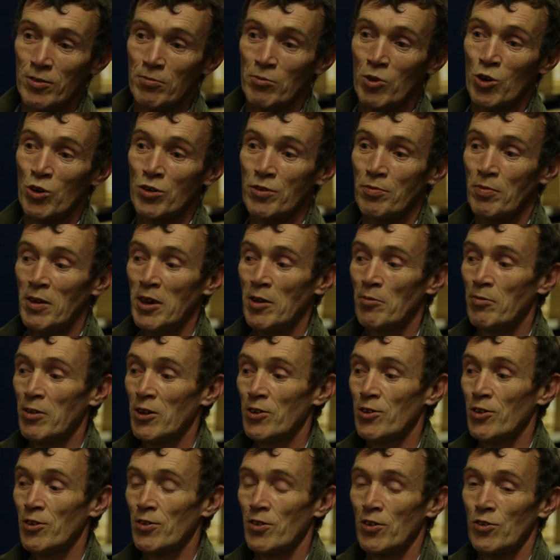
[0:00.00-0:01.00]
Most
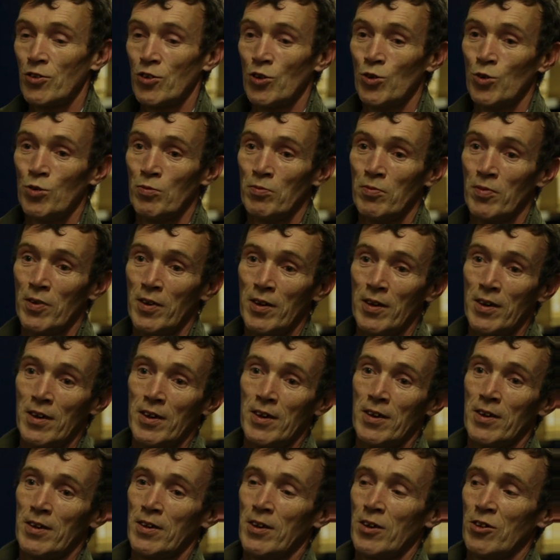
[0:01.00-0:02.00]
people just assume
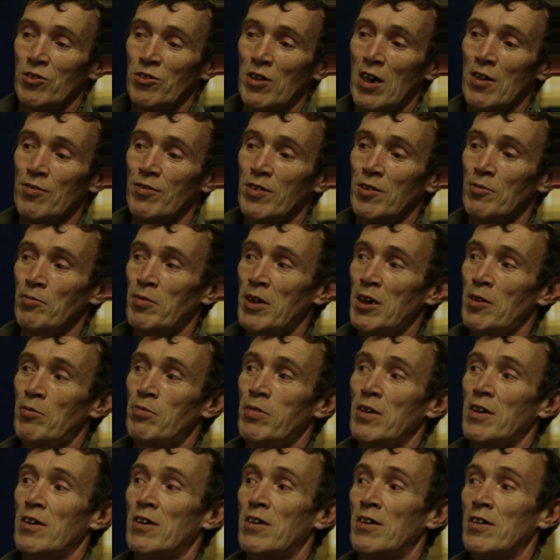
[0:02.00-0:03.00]
the travelling
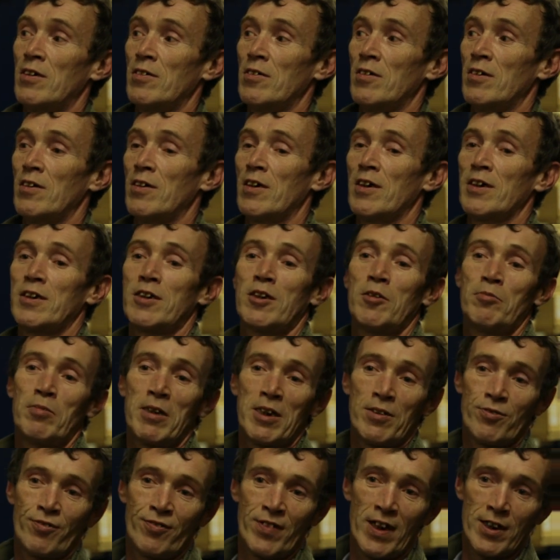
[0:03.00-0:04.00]
people are like the
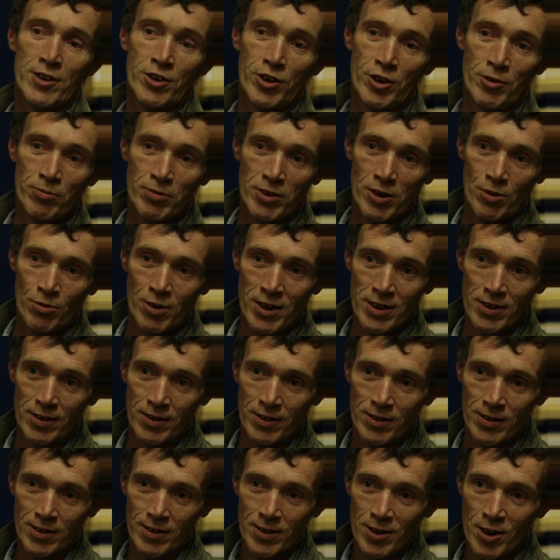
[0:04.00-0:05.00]
big fat gypsy
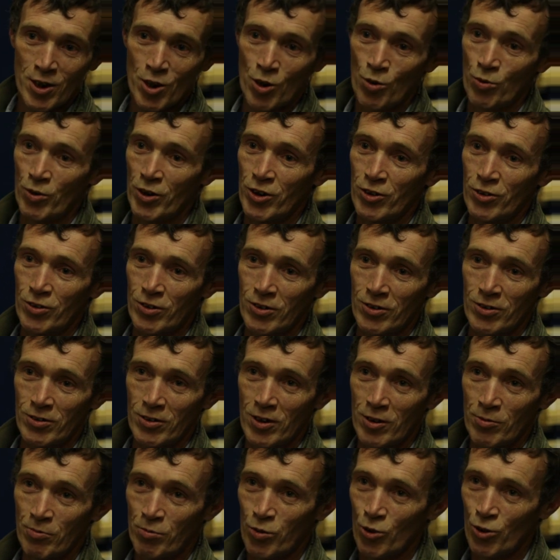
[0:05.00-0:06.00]
wedding, which does
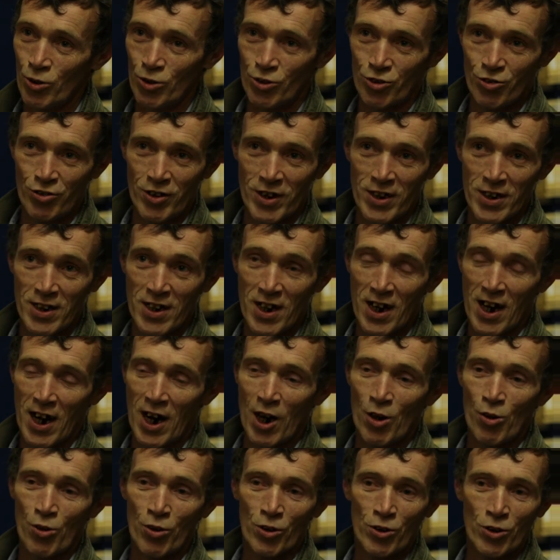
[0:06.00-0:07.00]
not portray
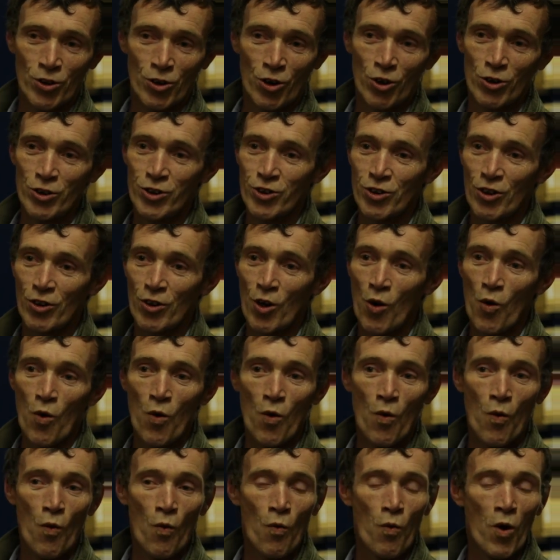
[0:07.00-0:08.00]
our culture
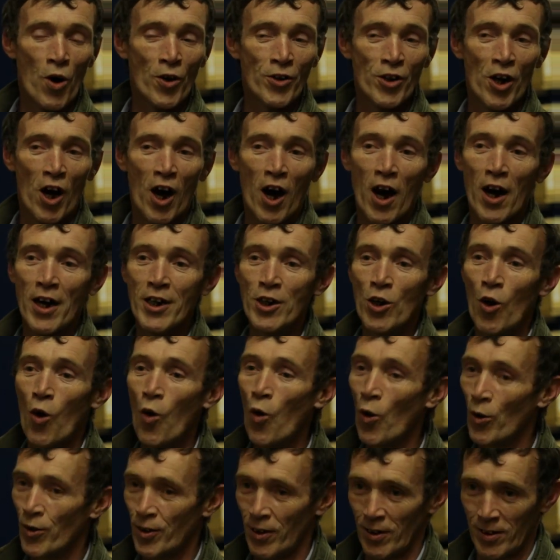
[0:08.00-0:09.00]
one
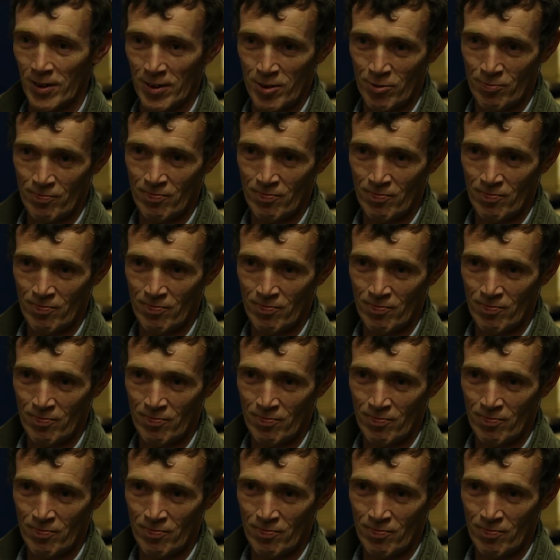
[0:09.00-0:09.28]
iota.